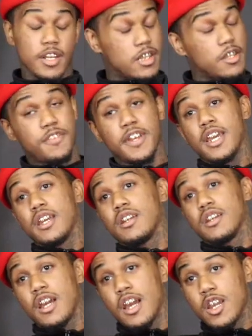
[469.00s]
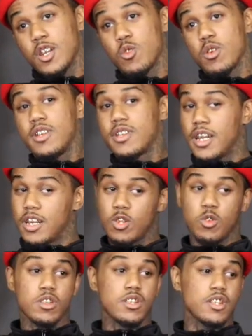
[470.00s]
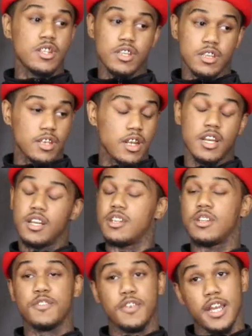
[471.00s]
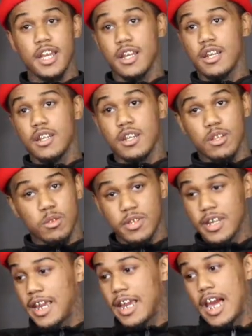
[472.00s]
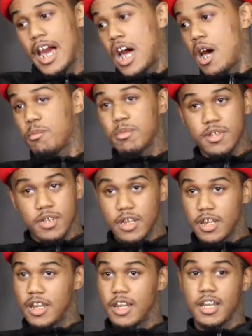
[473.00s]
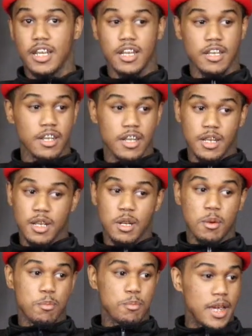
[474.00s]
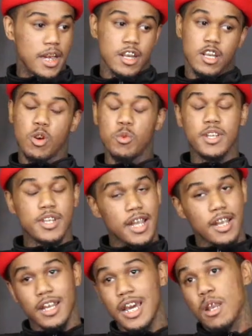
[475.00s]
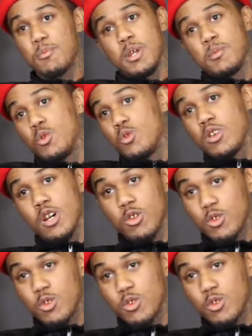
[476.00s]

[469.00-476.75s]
That's a fact. I agree. St. Louis is, yeah, that's a fact. You're saying ops and bando, we take a lot of people, you know.